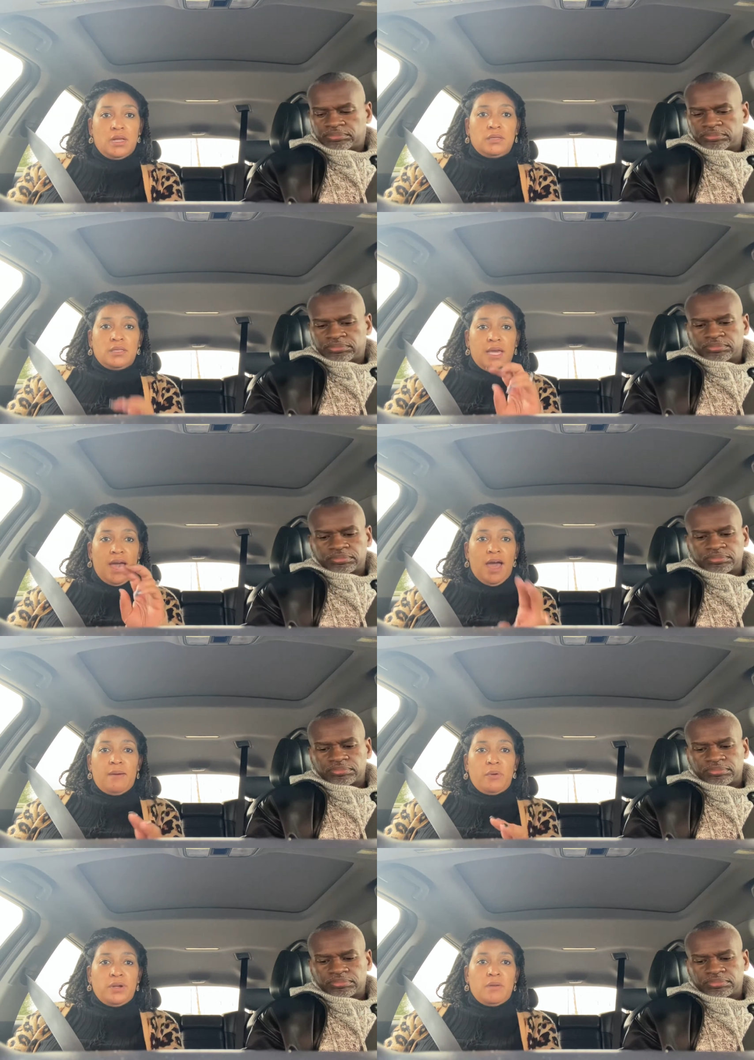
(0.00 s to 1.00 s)
Speaker 1: Got High
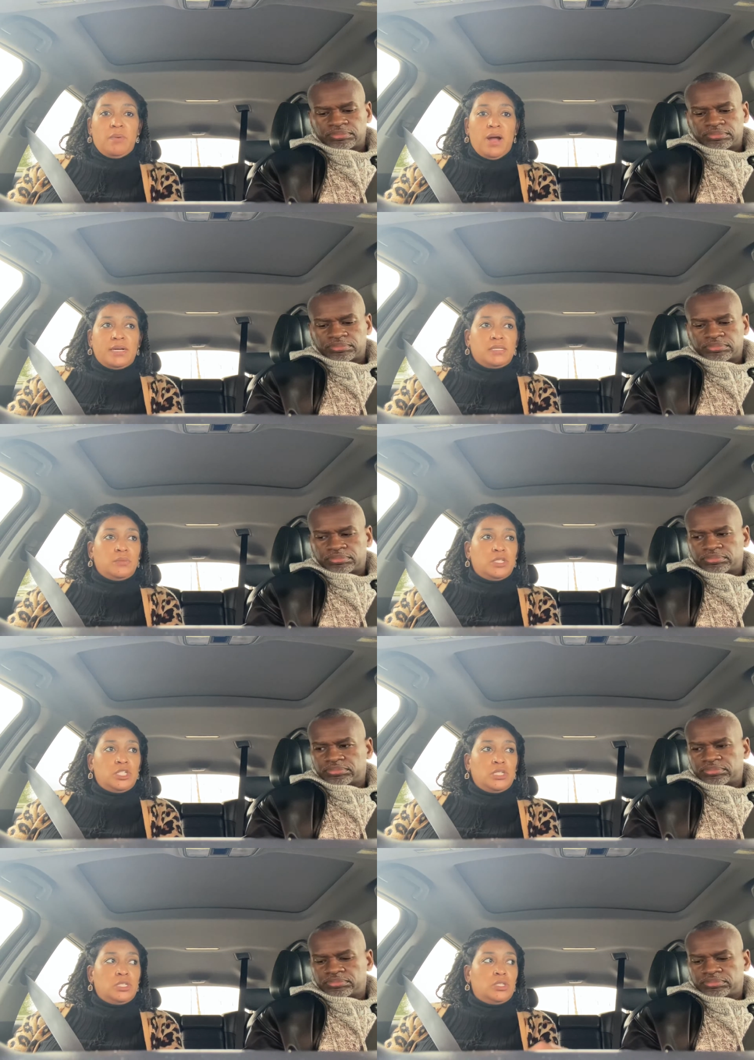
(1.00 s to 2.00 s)
Point Enterprise, which
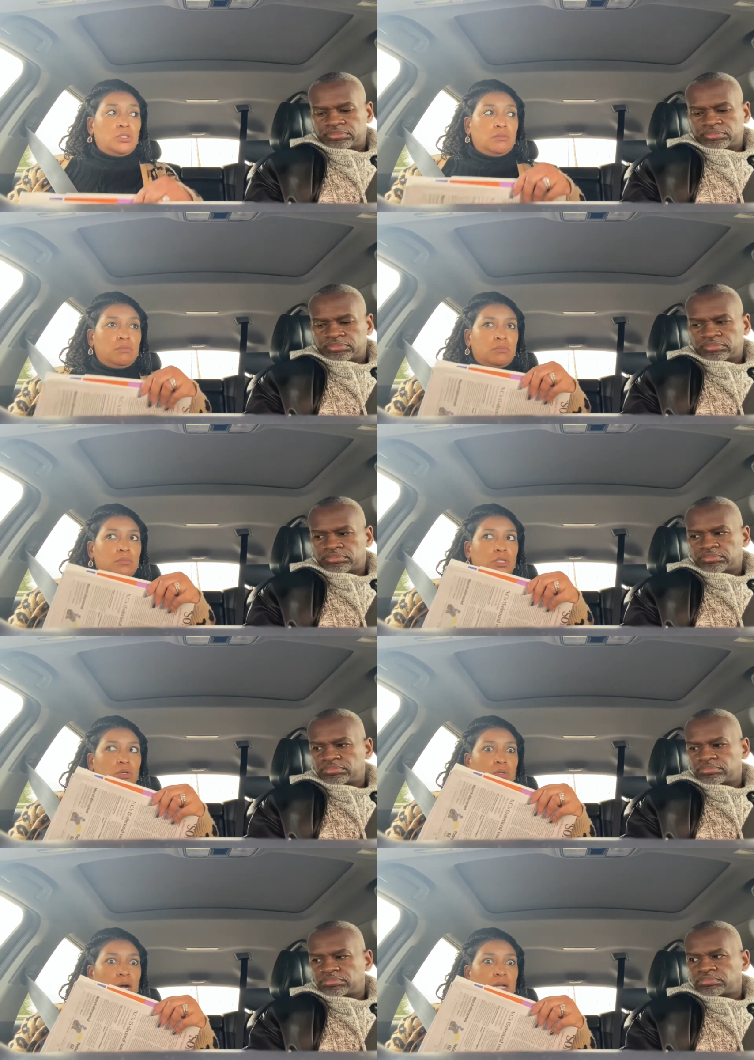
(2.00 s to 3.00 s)
is two
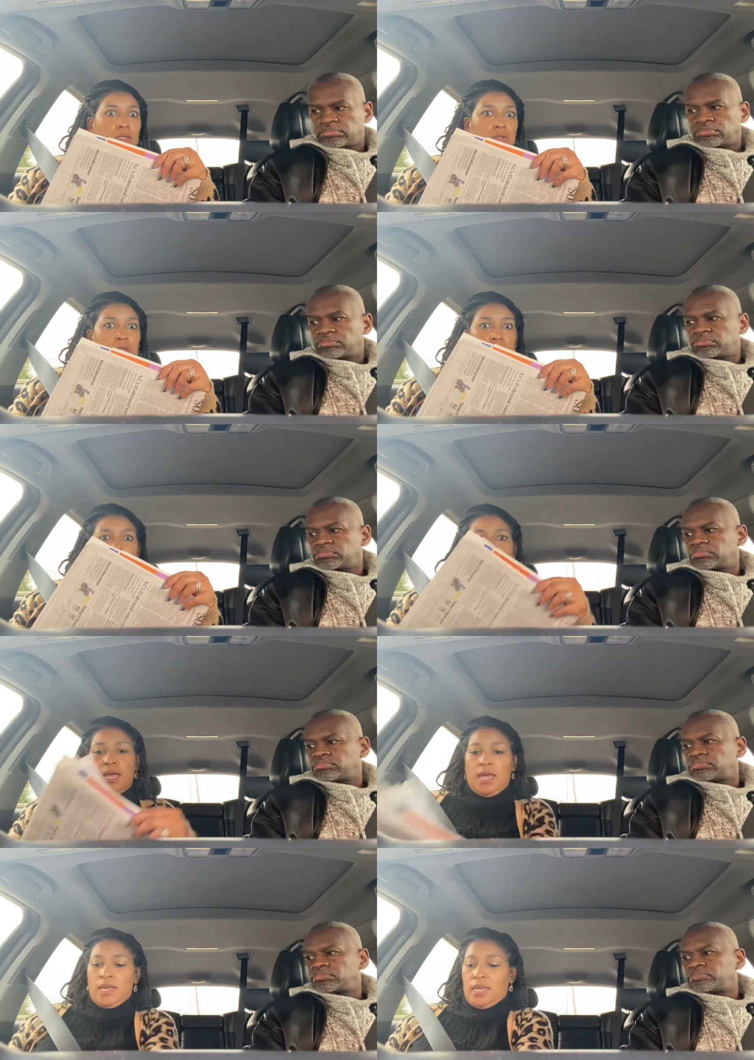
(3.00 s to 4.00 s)
dollars,
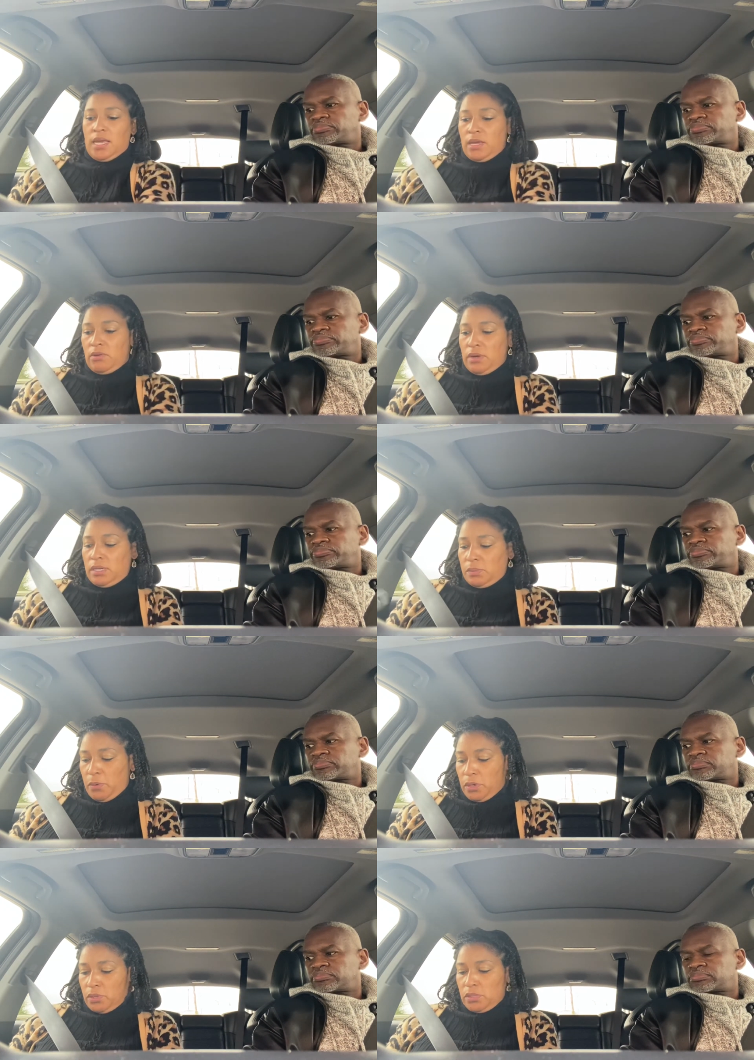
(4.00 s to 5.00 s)
and then Greensboro
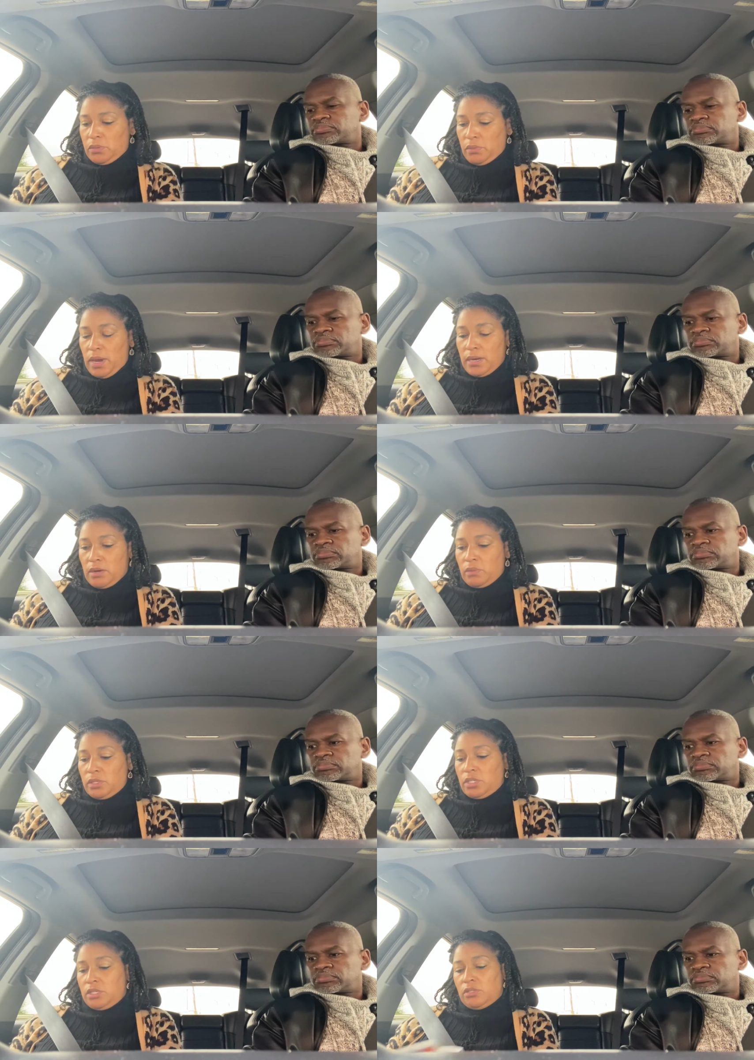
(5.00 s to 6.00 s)
News and Record, which
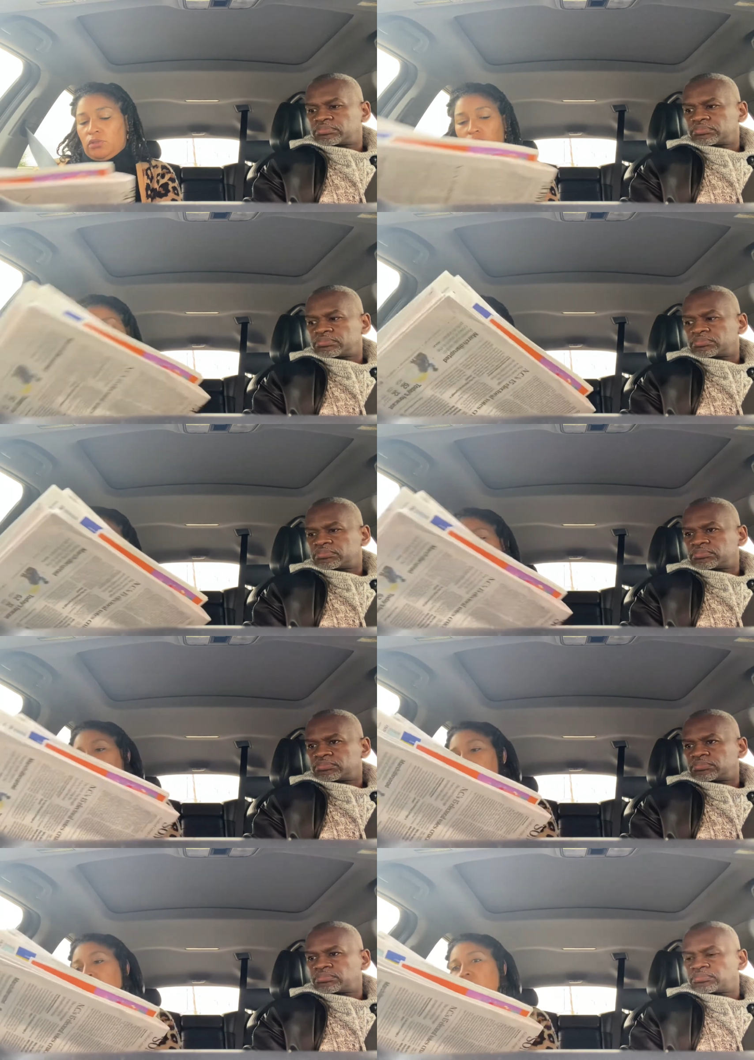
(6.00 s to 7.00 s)
is three
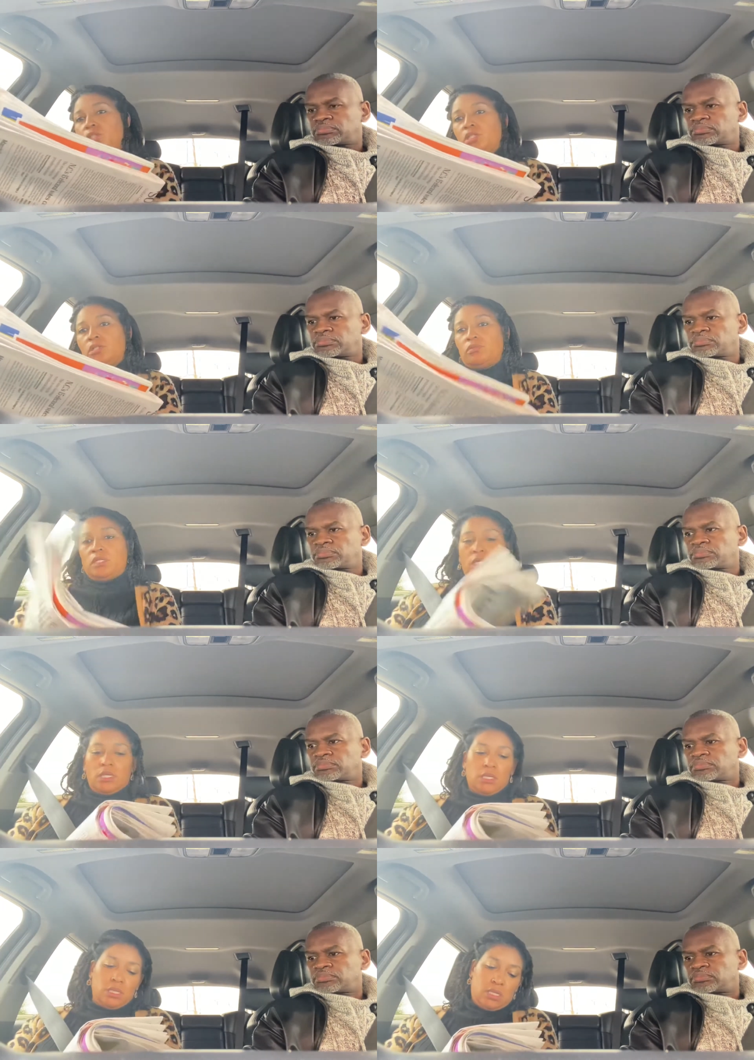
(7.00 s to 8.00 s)
dollars, which is
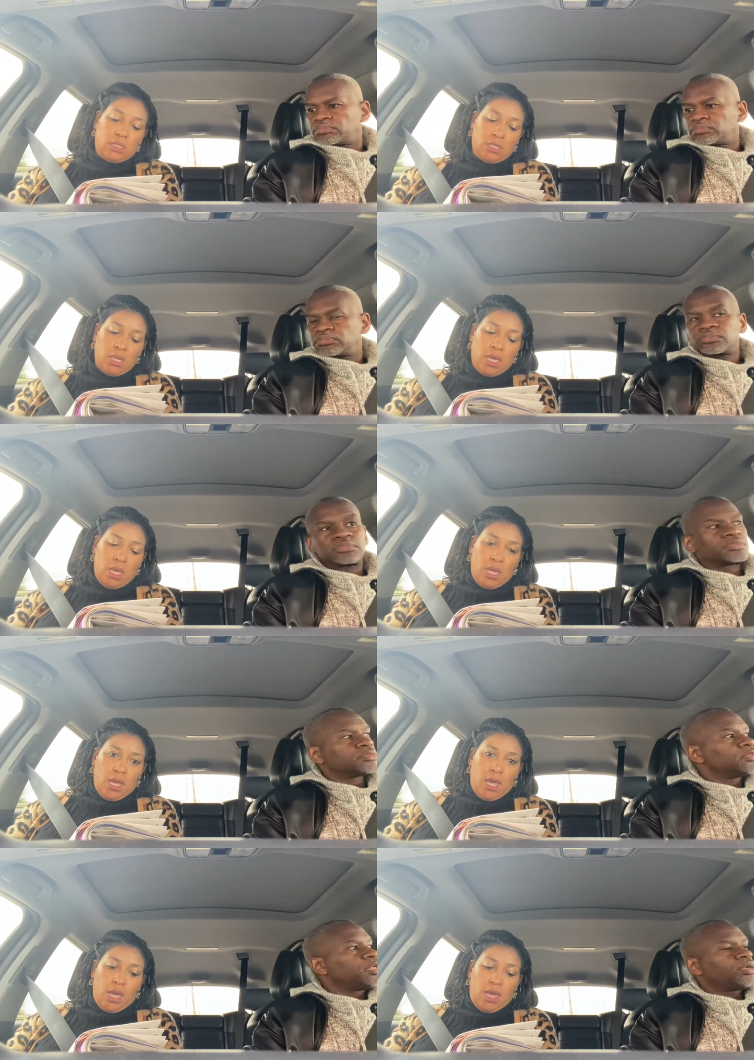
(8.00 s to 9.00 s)
ridiculous.
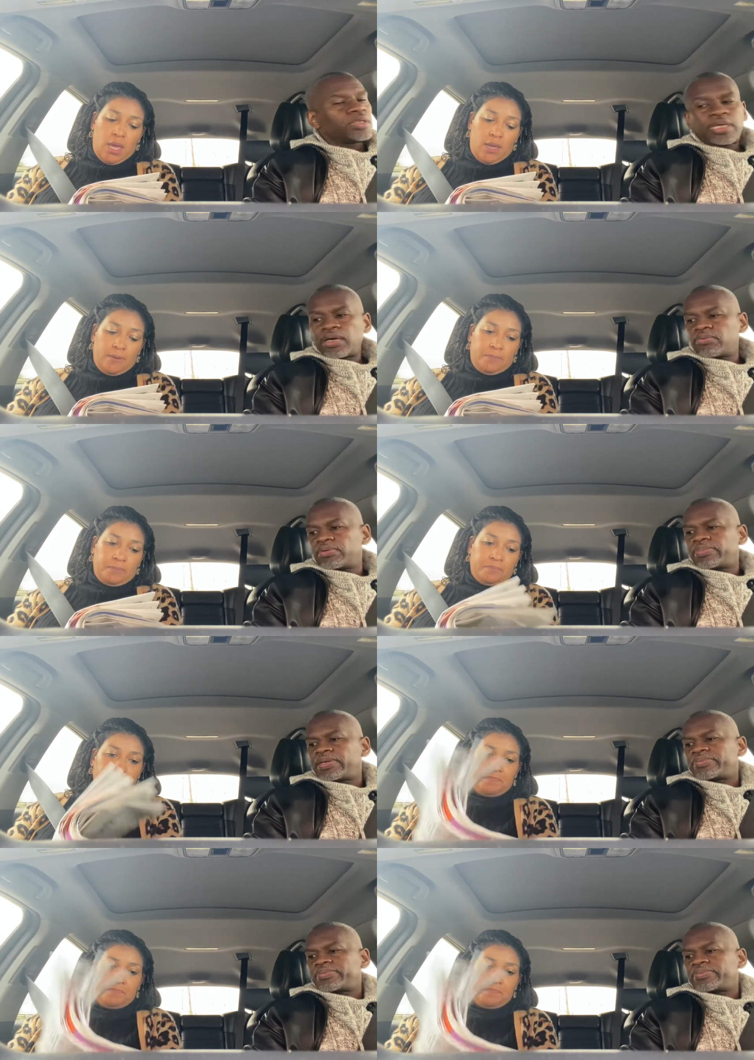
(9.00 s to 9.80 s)
You and only got one